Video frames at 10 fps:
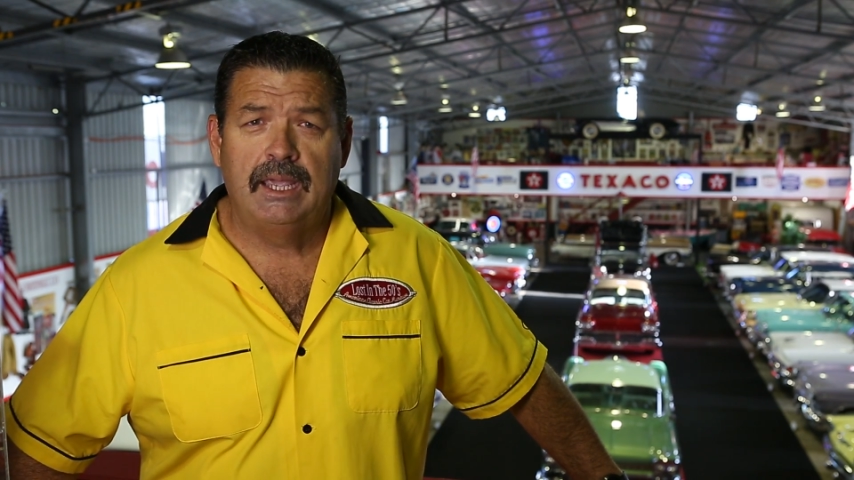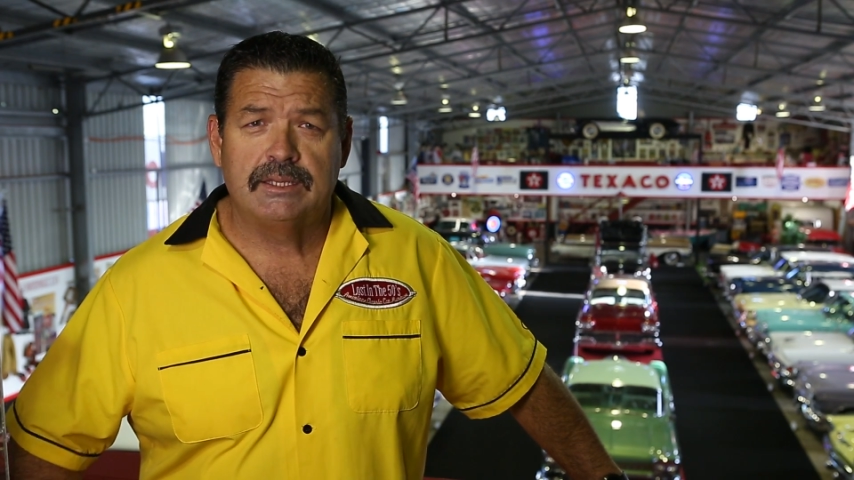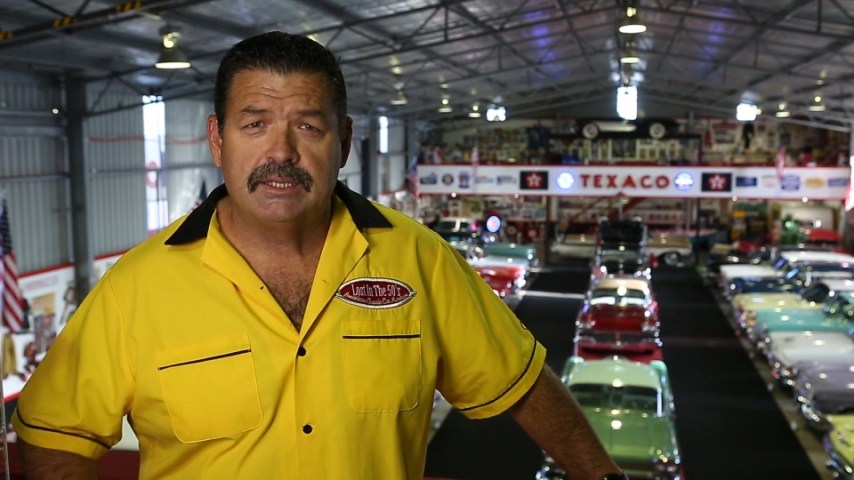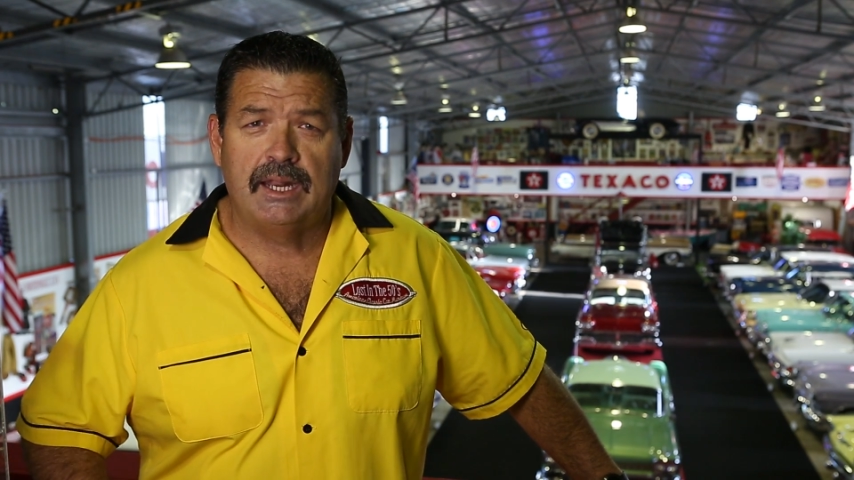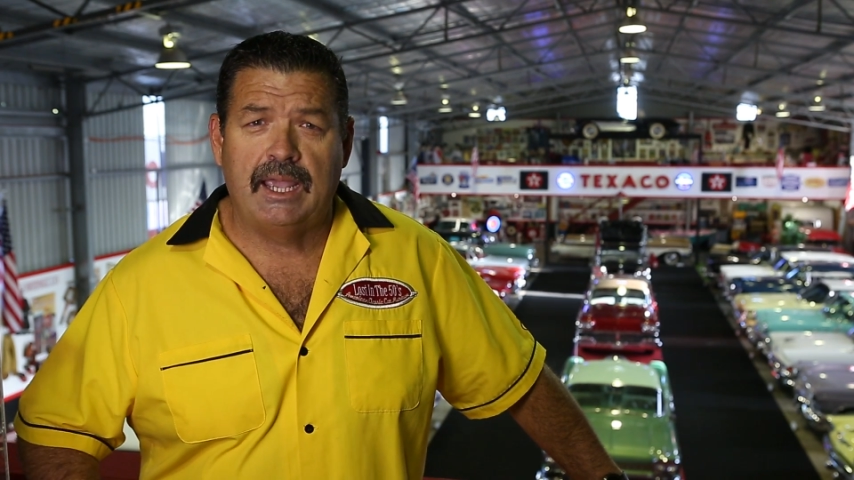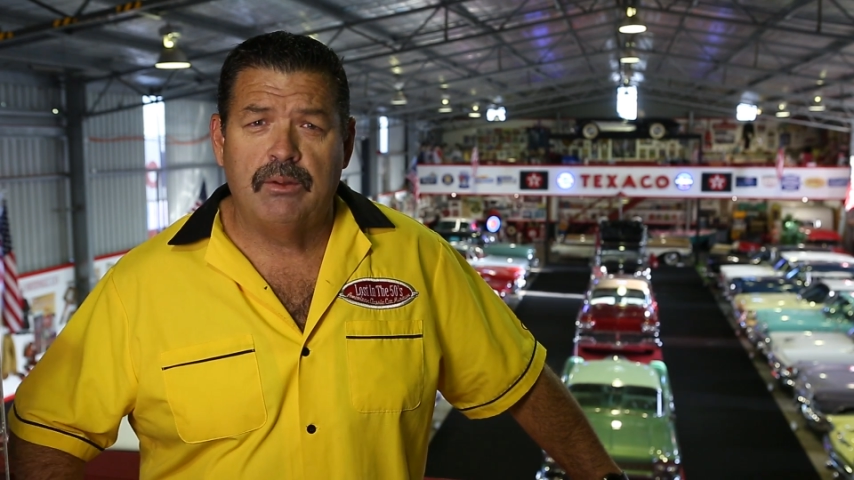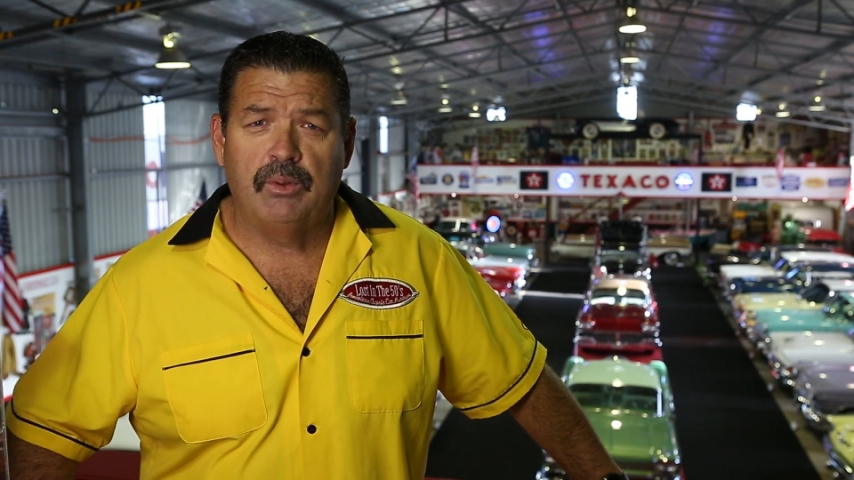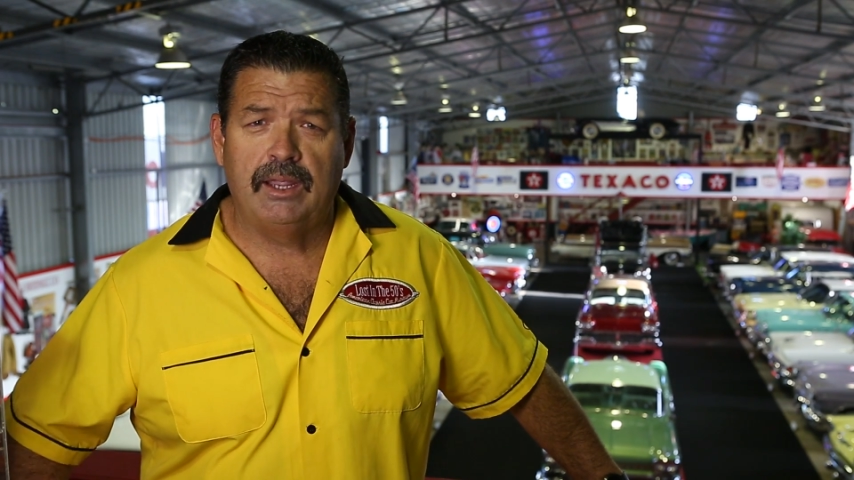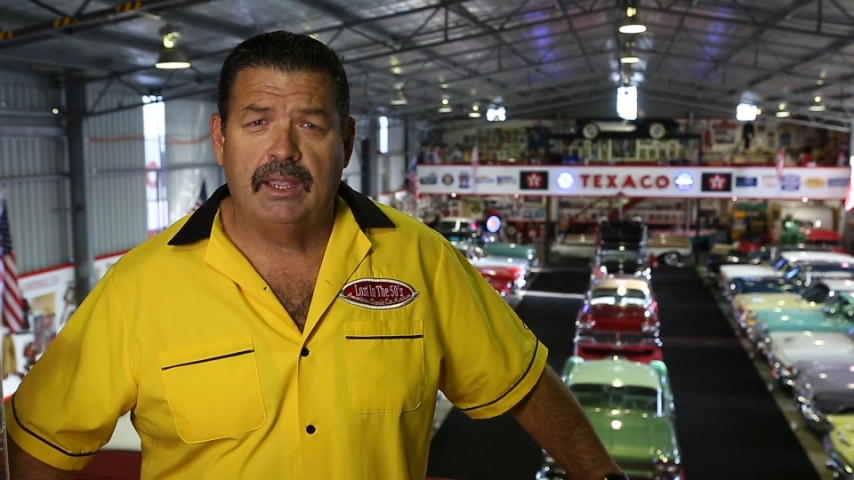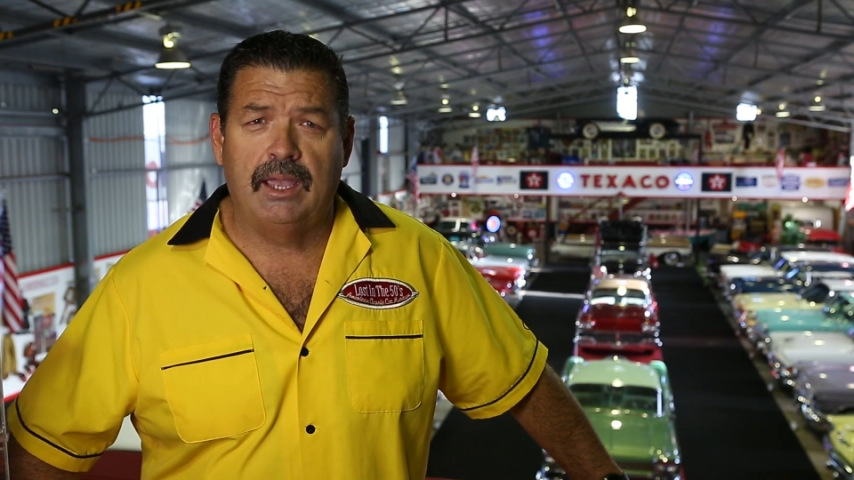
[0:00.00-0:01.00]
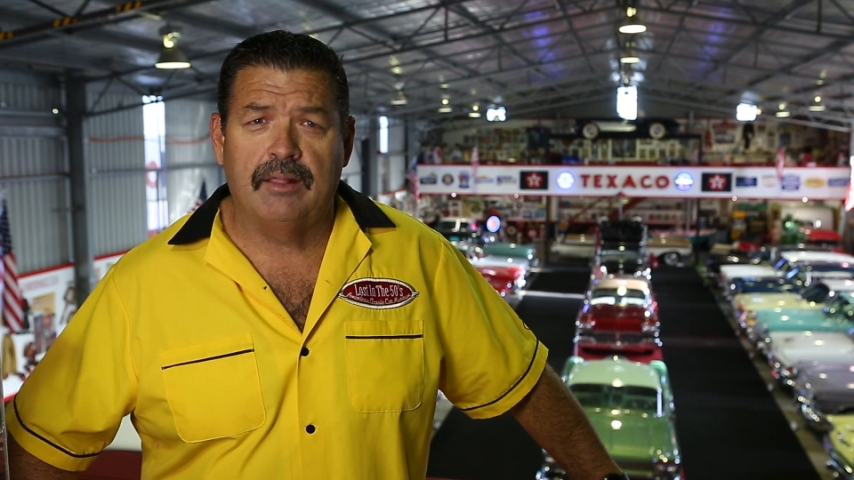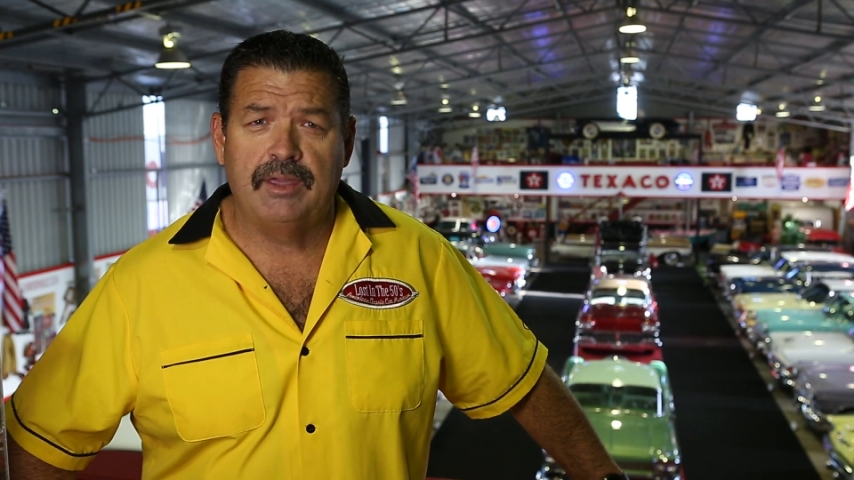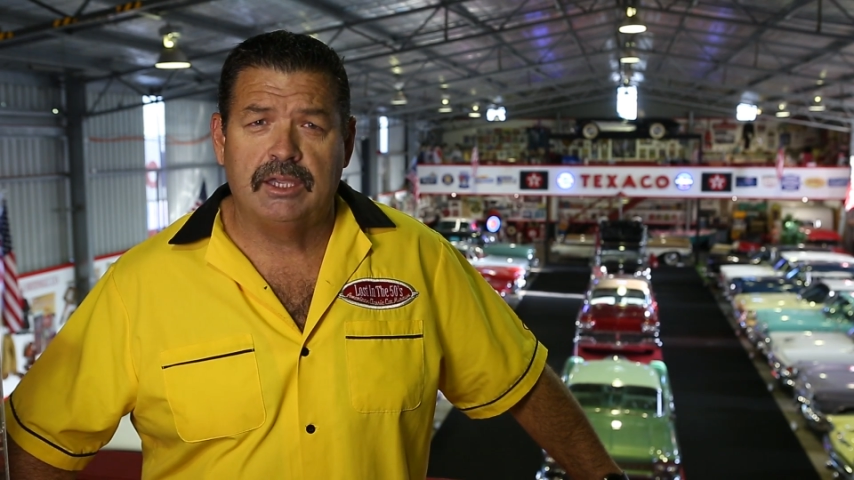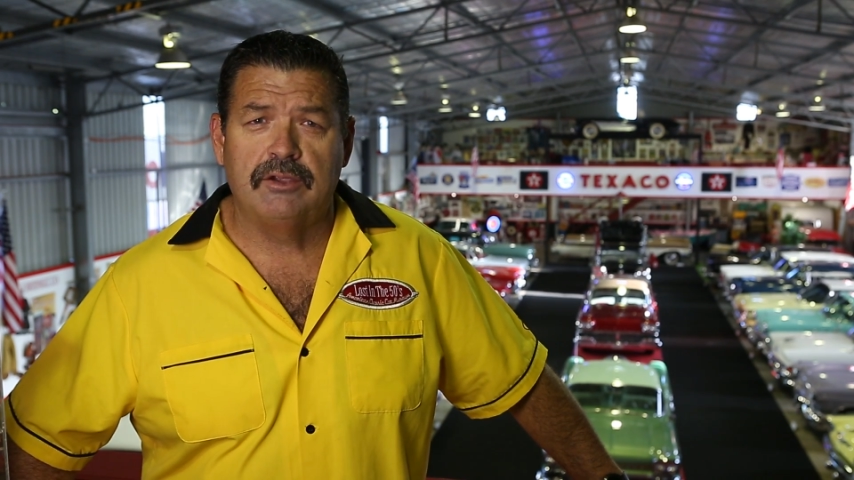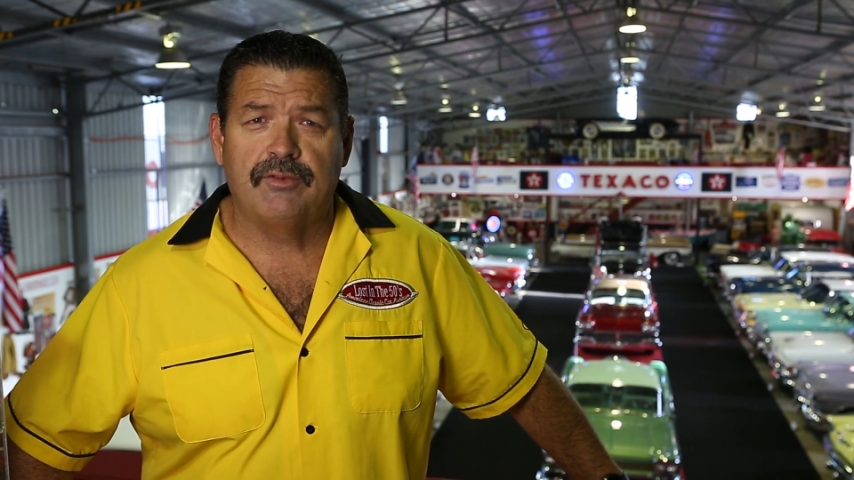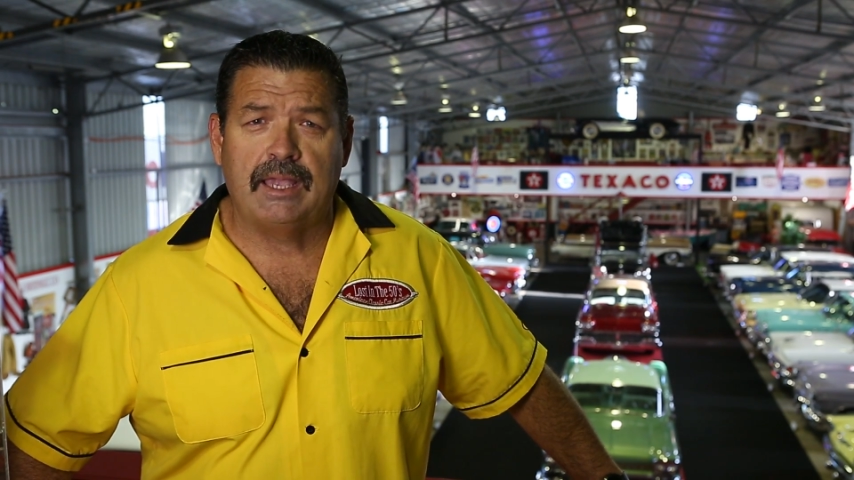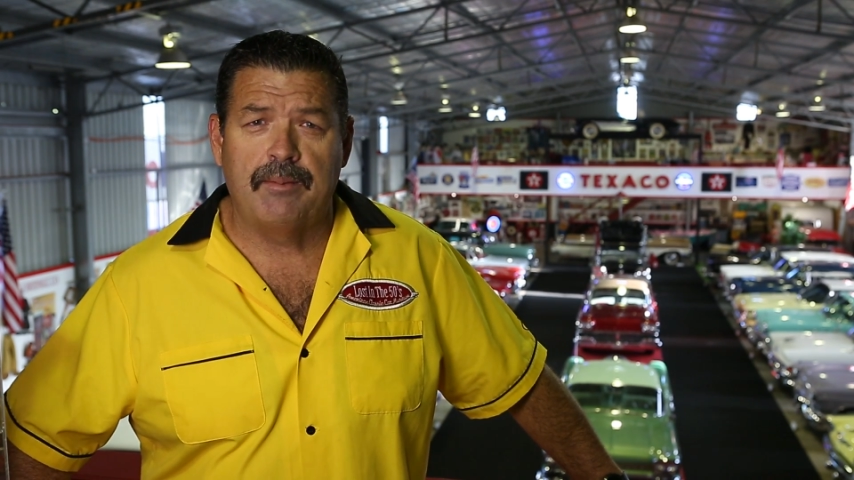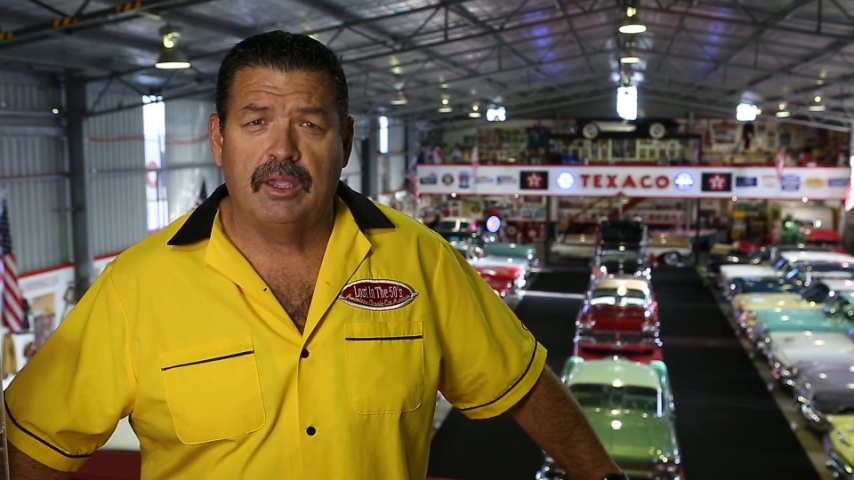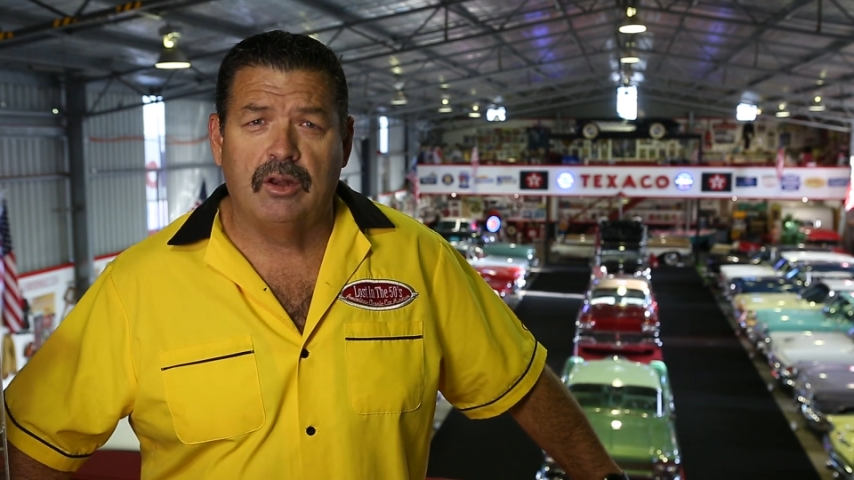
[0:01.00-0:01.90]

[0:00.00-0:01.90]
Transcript: and today we thank you for coming